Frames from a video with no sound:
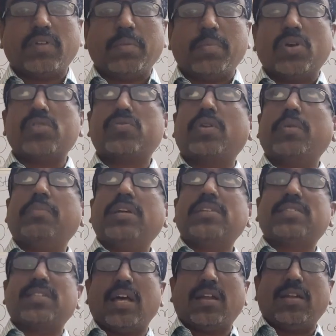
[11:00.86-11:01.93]
Because from the
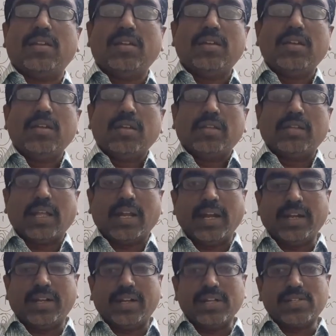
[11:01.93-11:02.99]
sun, the
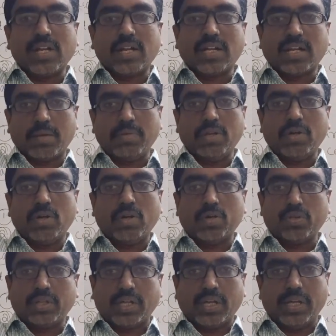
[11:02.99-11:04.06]
light rays are coming
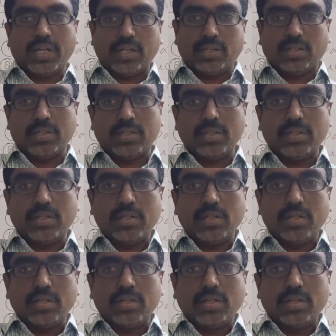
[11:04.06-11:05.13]
onto the earth
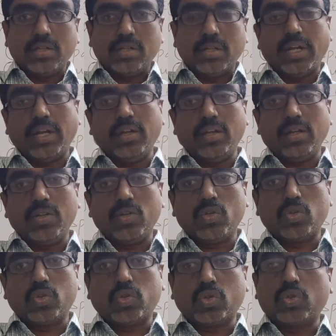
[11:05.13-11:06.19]
and
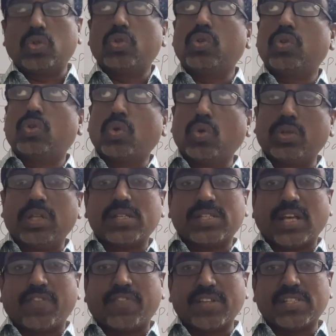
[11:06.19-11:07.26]
through the
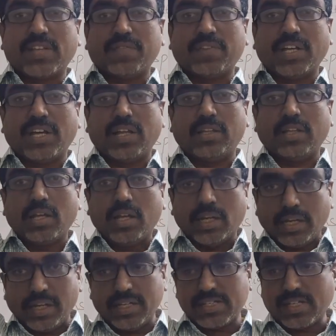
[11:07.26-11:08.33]
surface of the earth,
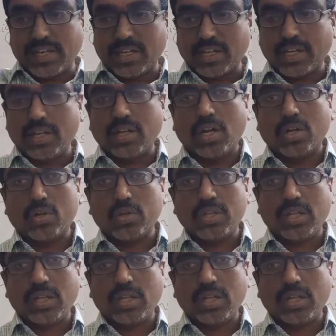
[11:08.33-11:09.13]
it is entering onto